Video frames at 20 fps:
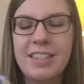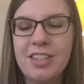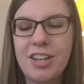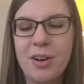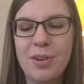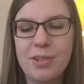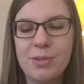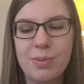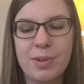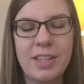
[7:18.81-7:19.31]

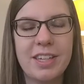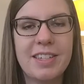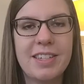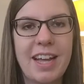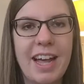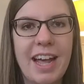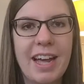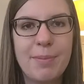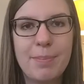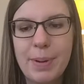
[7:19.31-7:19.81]
So it's really
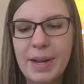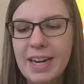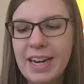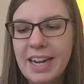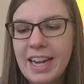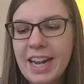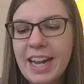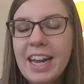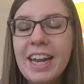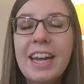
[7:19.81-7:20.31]
sad. But
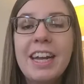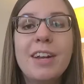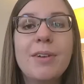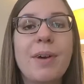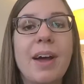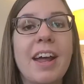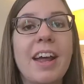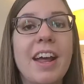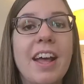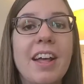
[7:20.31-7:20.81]

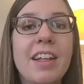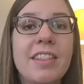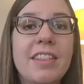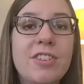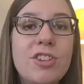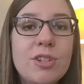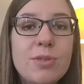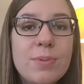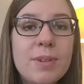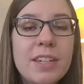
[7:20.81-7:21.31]
anyway,
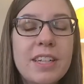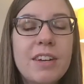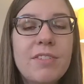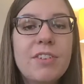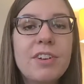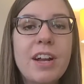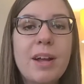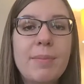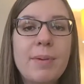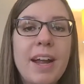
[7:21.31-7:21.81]
just wanted to give you
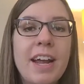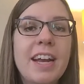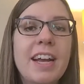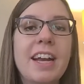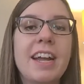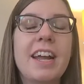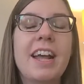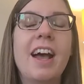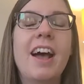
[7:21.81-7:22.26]
an update.